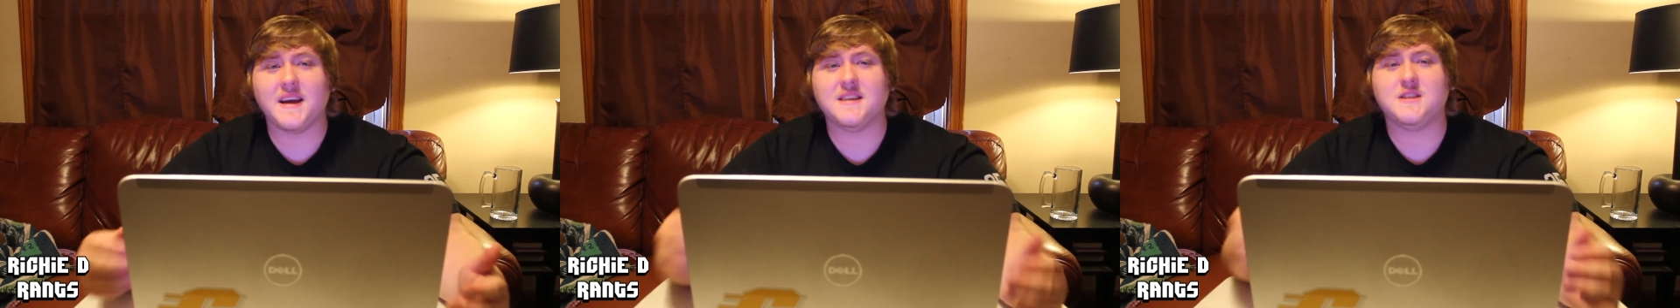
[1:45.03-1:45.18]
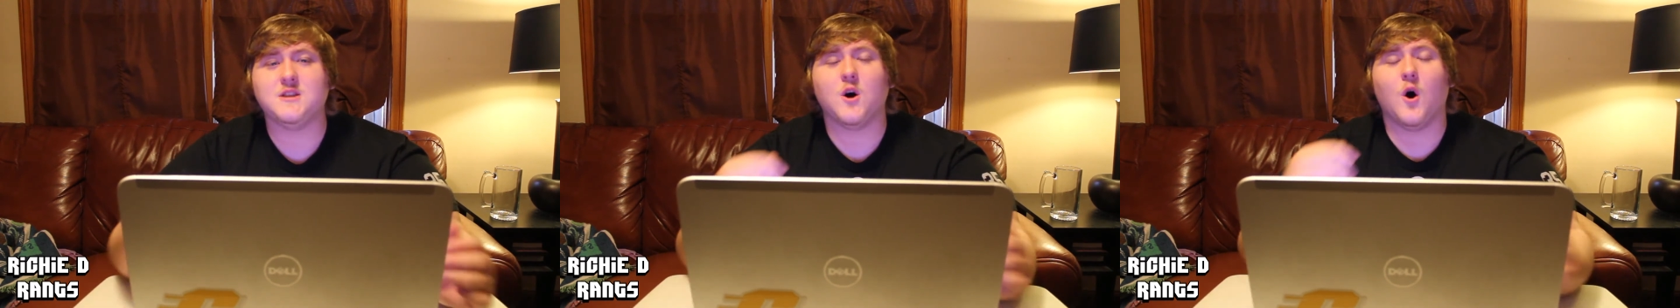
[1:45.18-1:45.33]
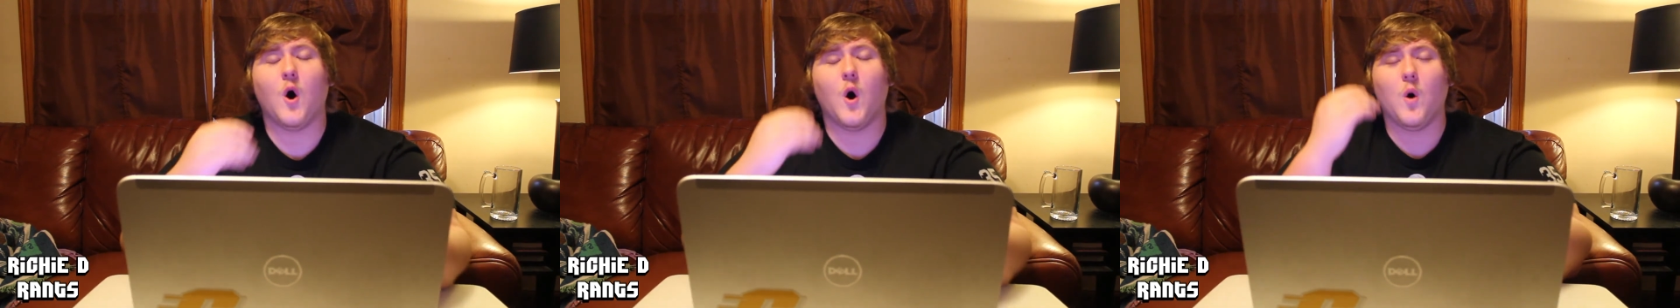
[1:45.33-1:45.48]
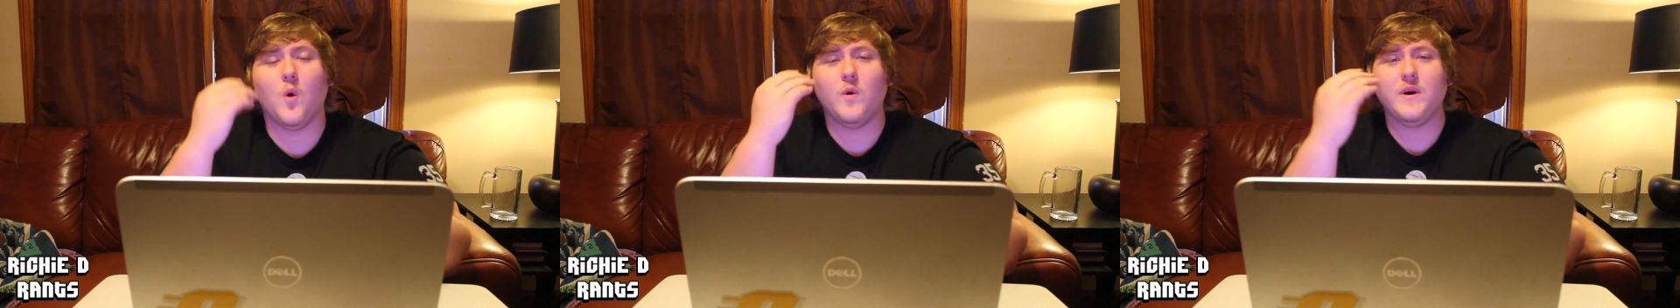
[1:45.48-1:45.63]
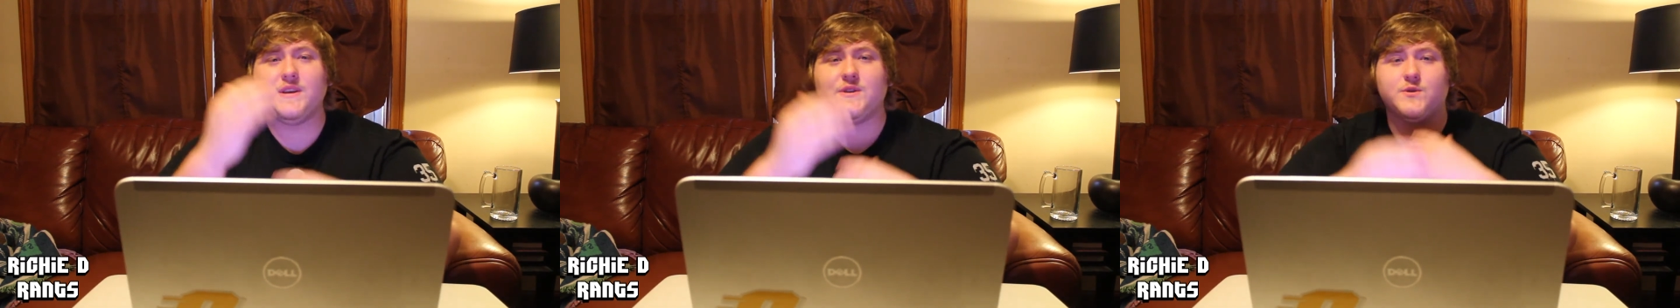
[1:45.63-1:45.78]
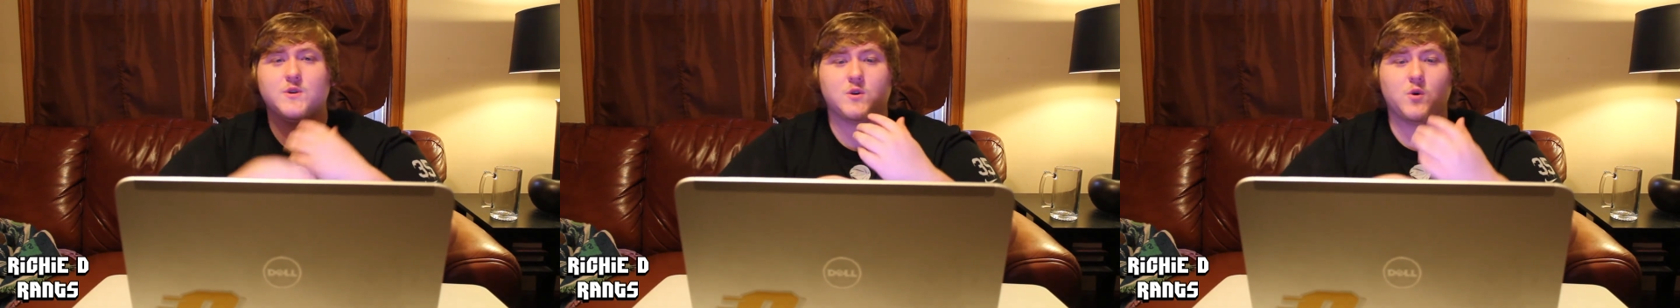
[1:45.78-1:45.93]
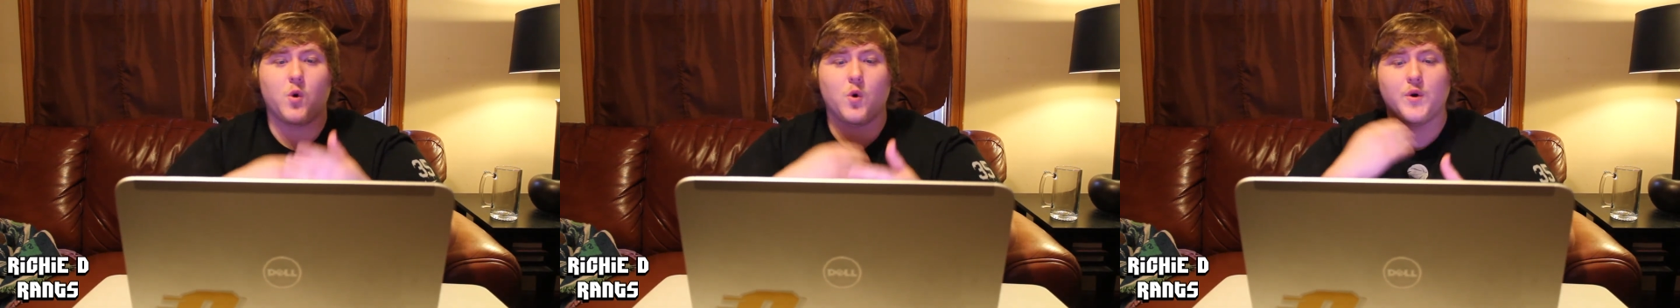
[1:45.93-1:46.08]
it's always
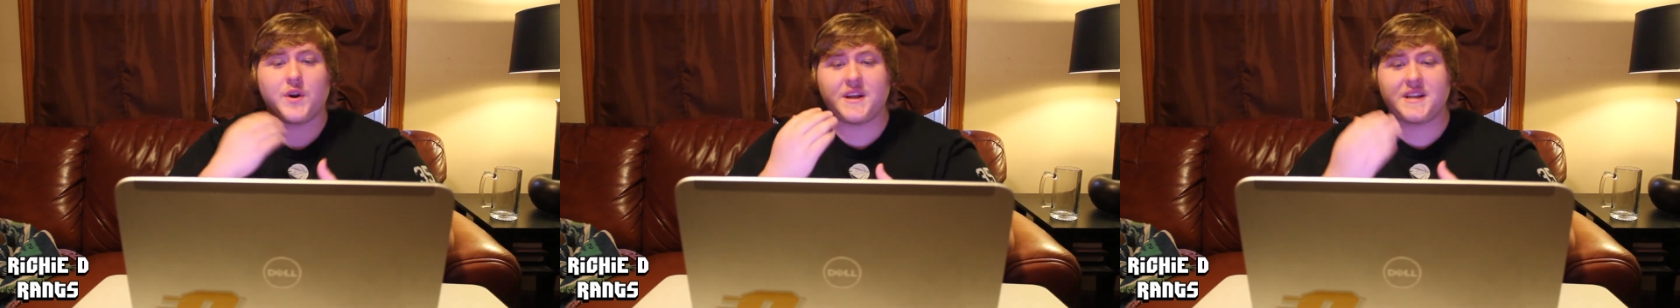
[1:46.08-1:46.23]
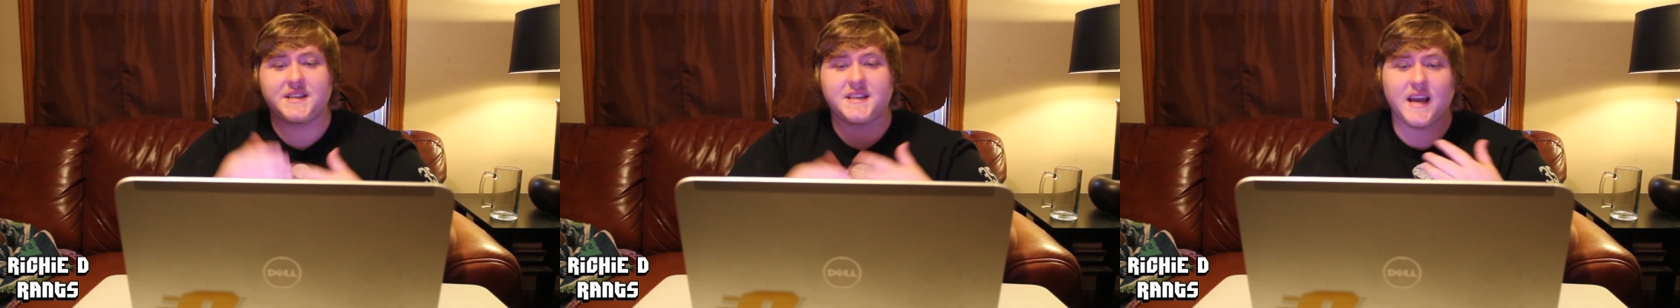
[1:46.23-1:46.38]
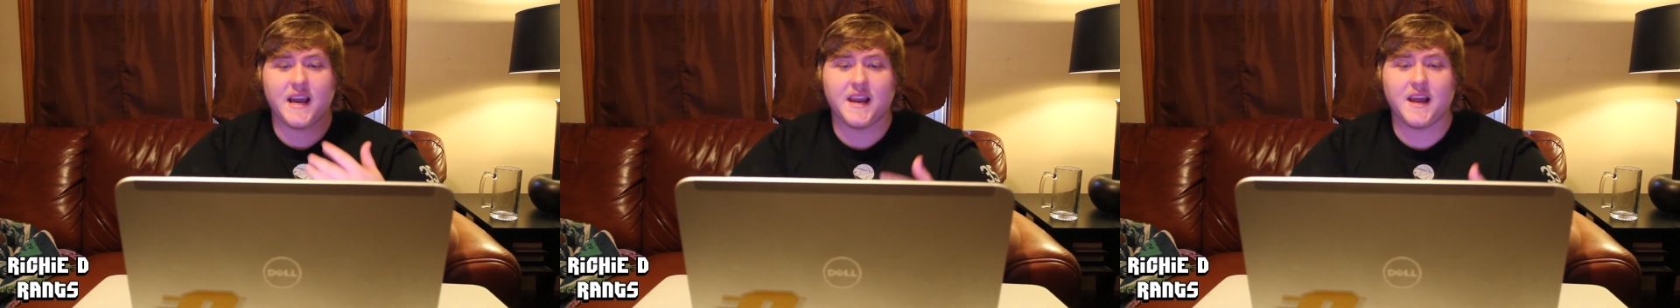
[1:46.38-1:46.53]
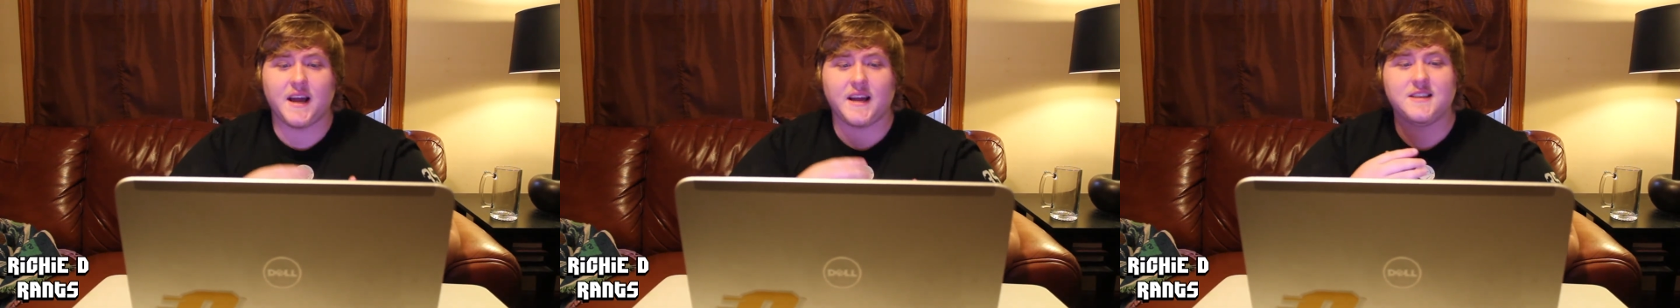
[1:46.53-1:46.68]
recording data.